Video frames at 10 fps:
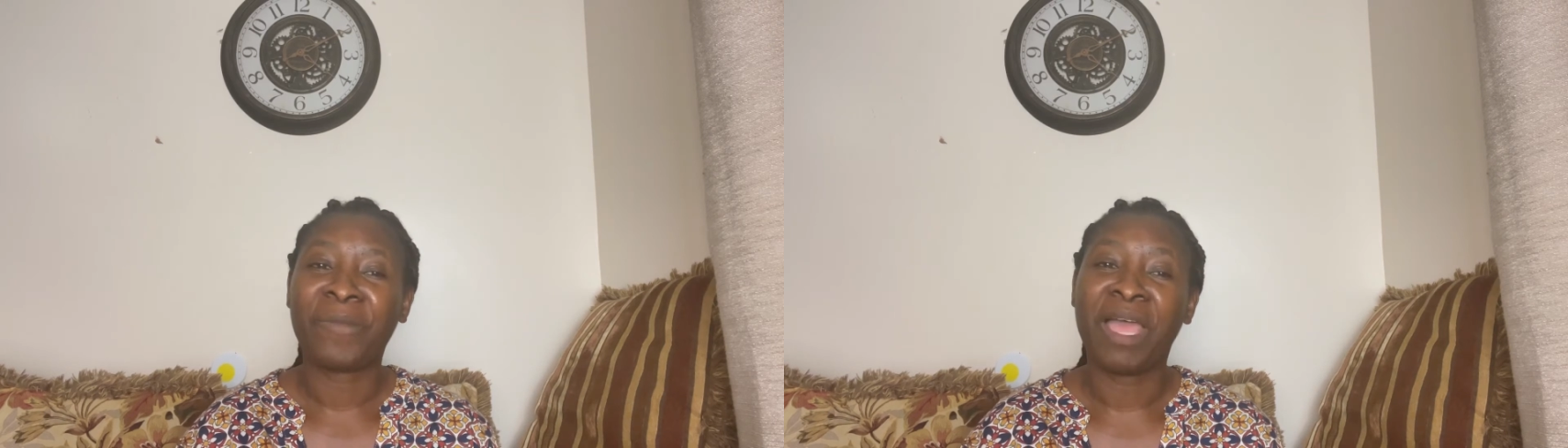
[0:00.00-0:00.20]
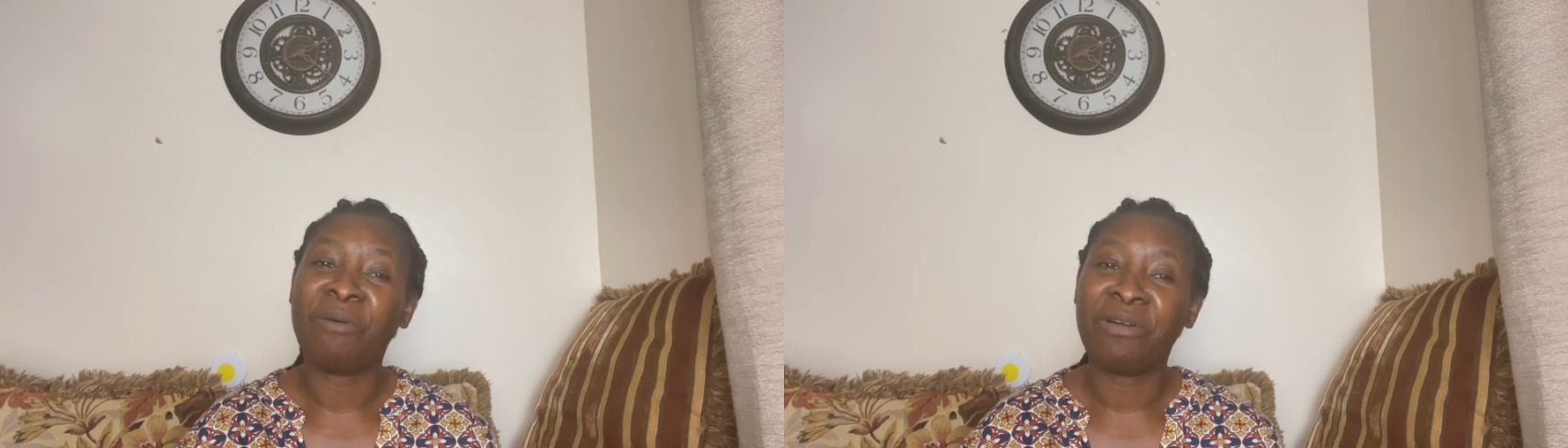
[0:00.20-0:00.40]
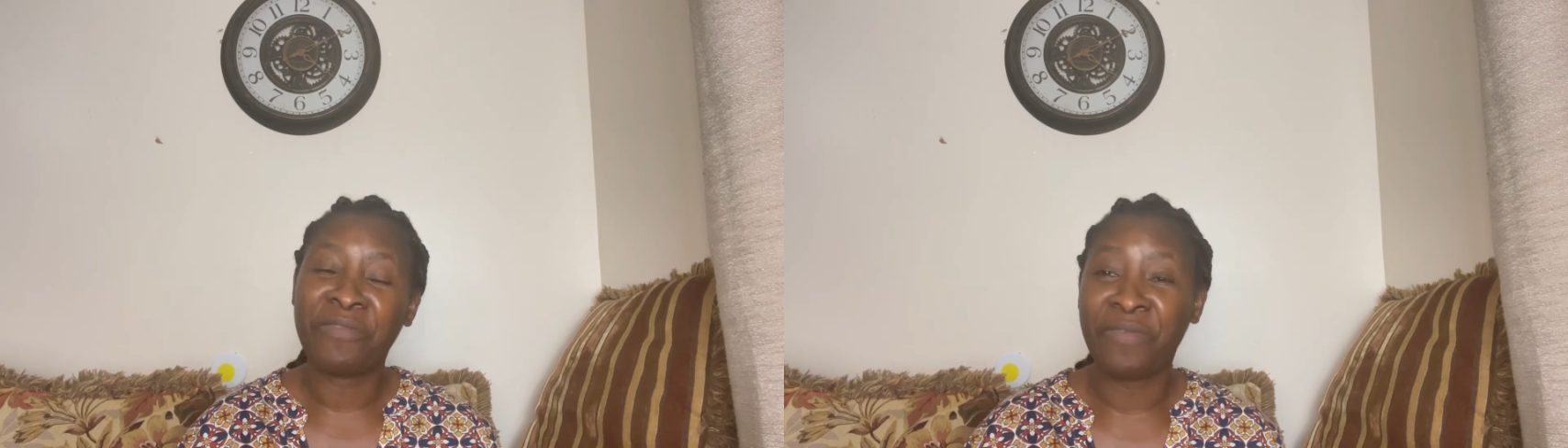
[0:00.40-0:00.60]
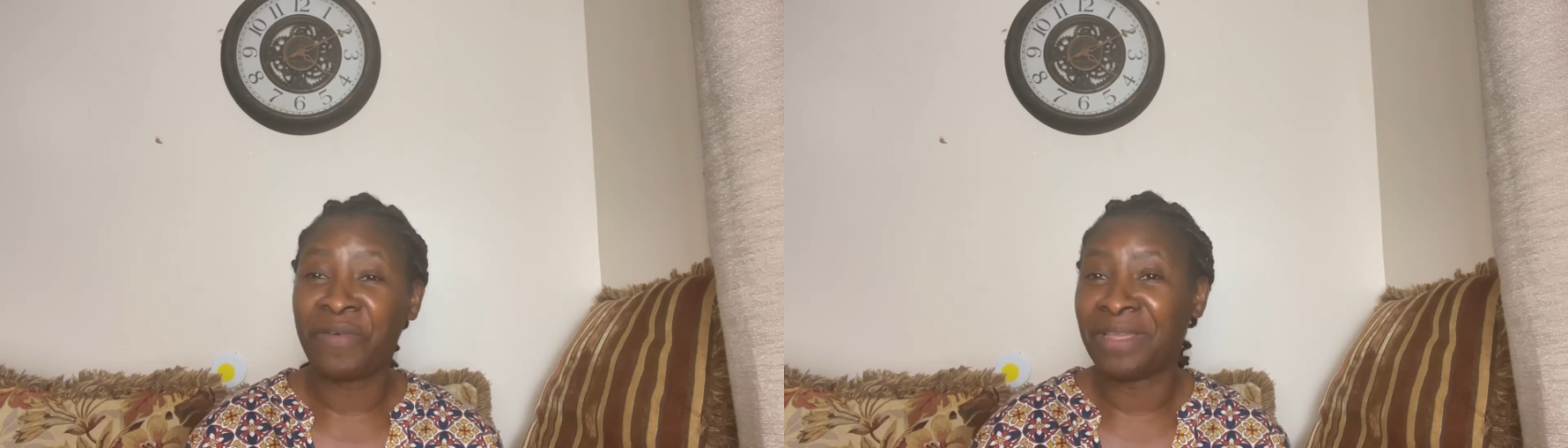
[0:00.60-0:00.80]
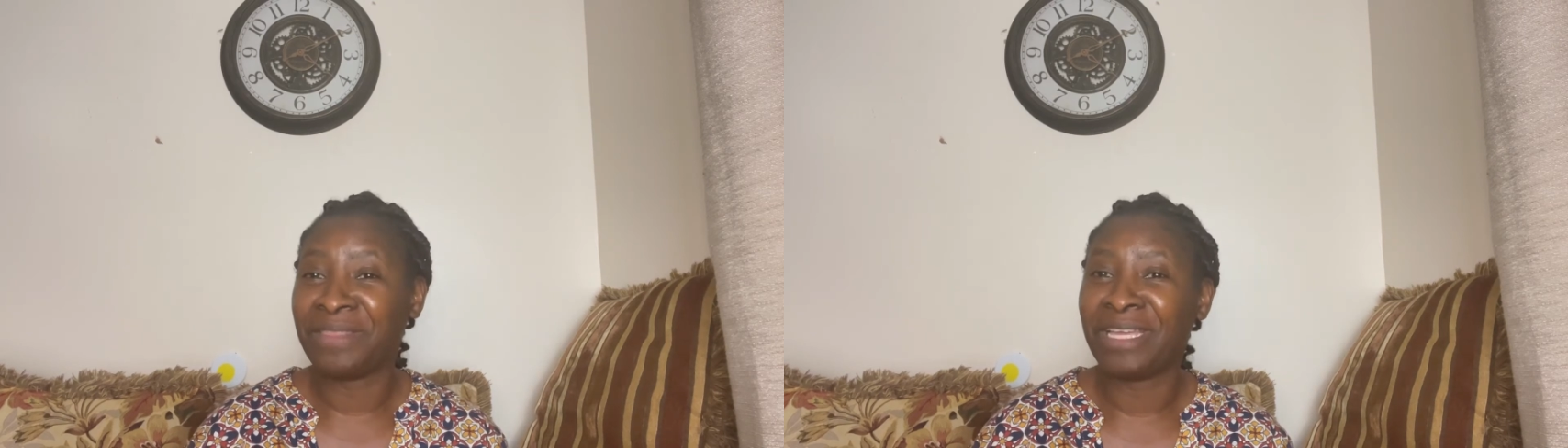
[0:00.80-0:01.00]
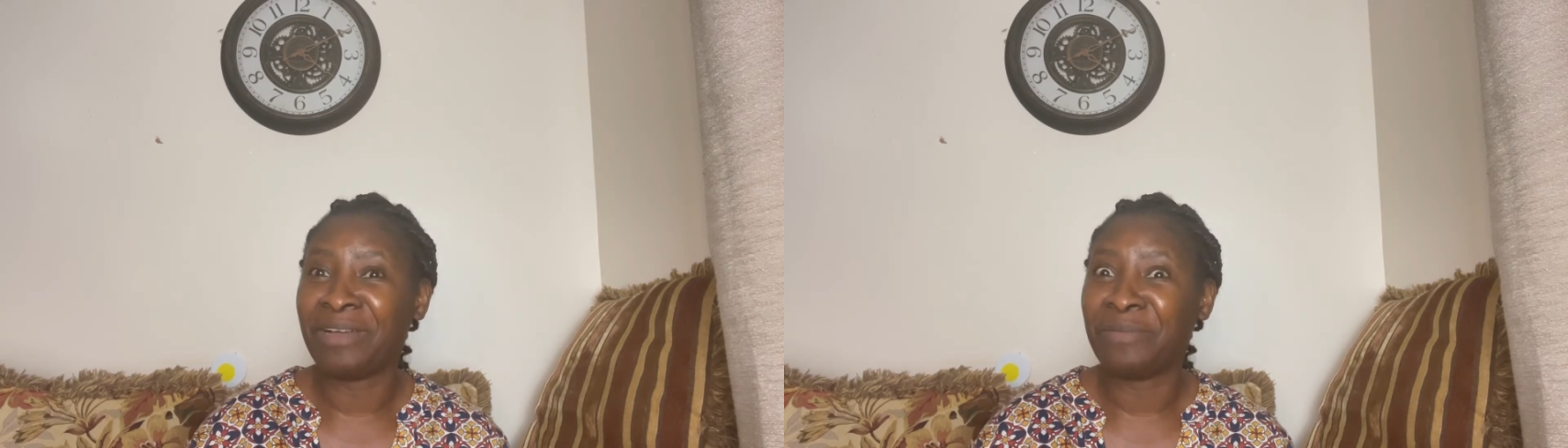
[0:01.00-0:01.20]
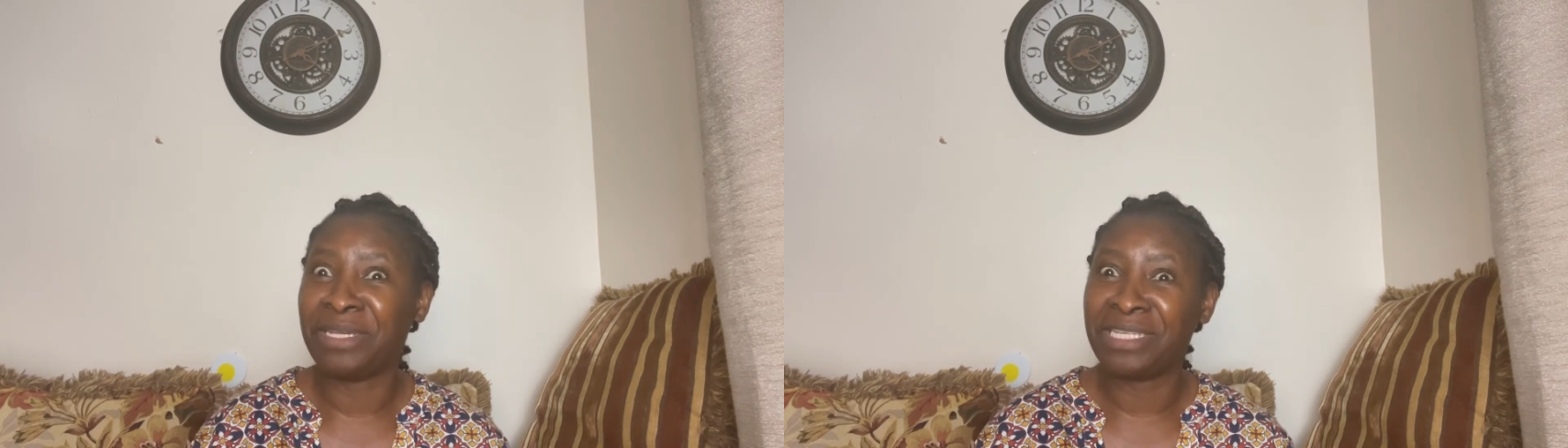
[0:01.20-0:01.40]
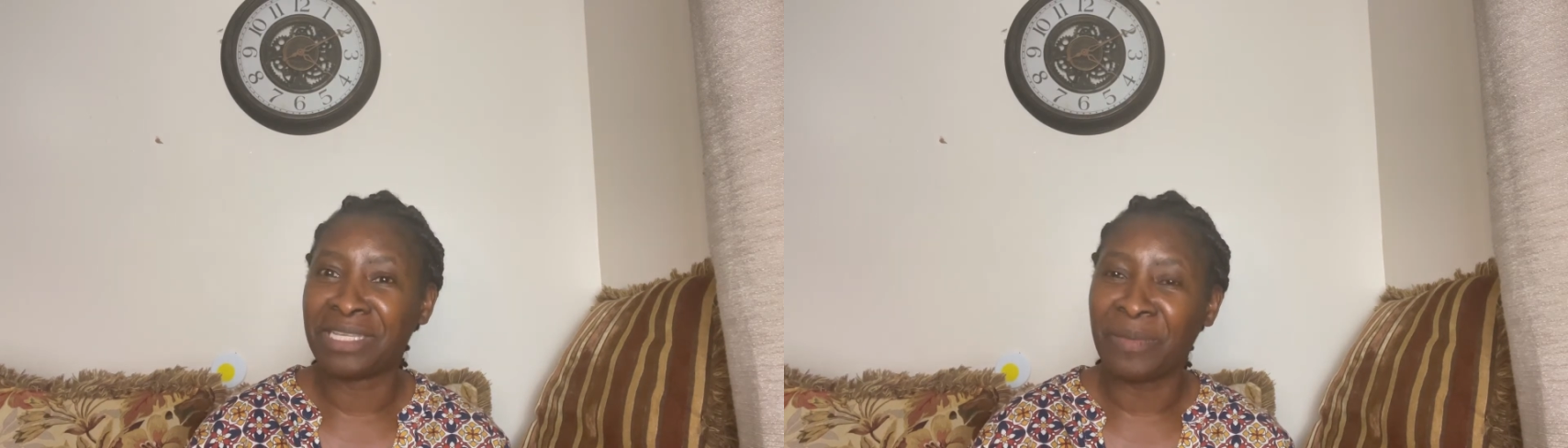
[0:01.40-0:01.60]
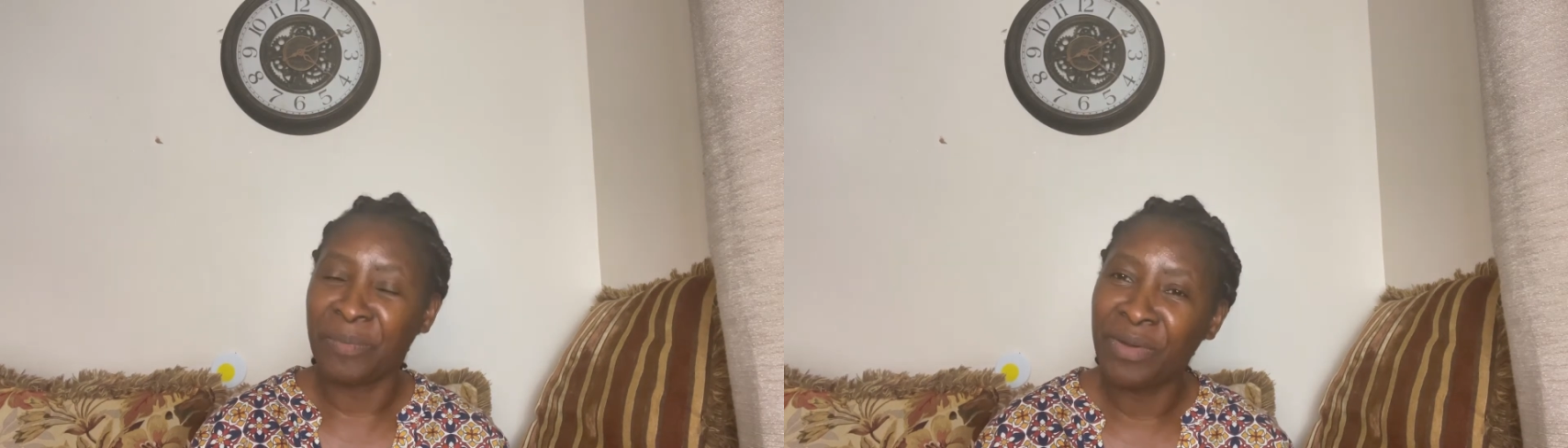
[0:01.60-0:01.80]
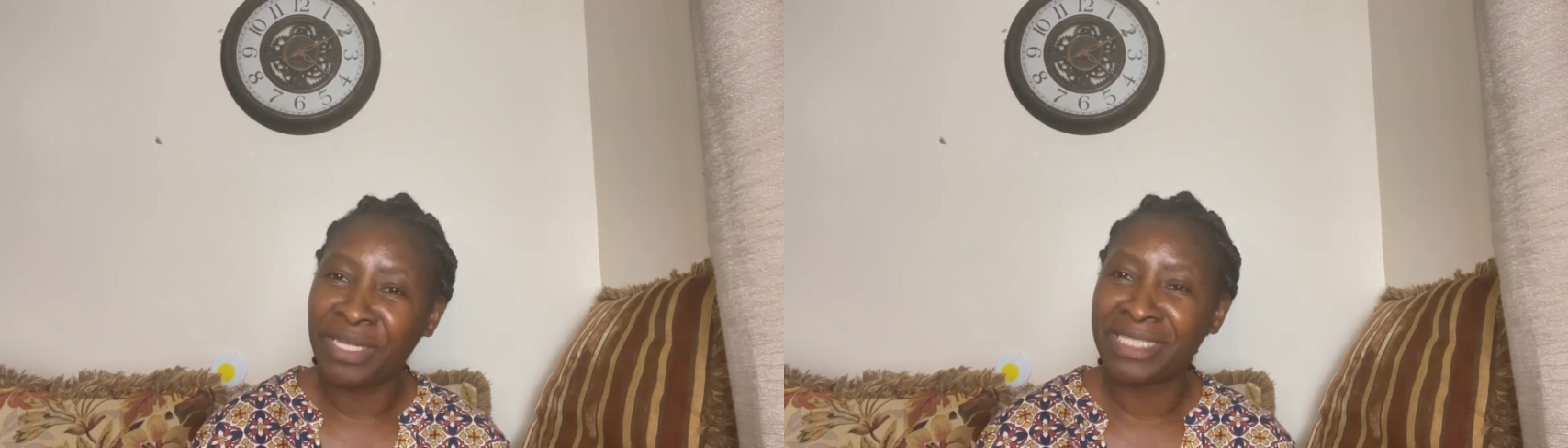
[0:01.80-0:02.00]
our friends, they have been
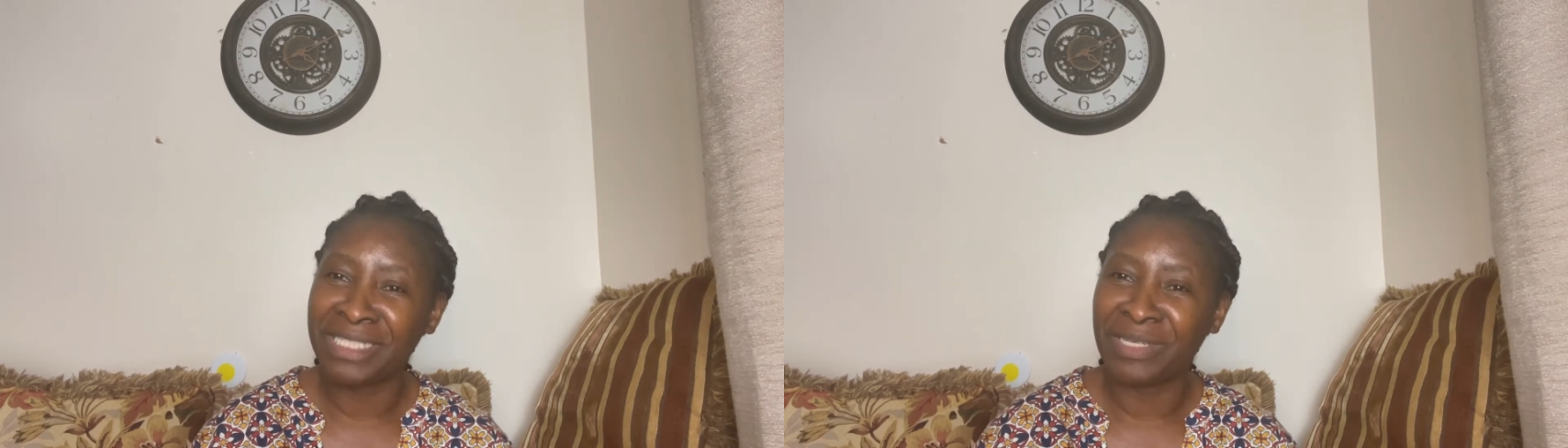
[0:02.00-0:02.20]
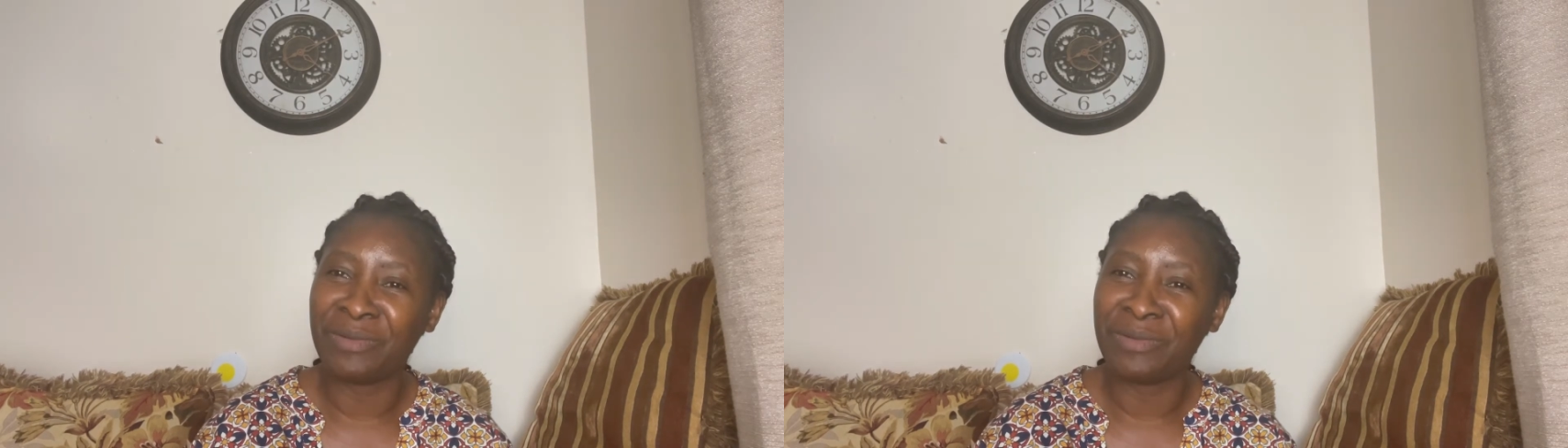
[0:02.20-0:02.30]
disappointed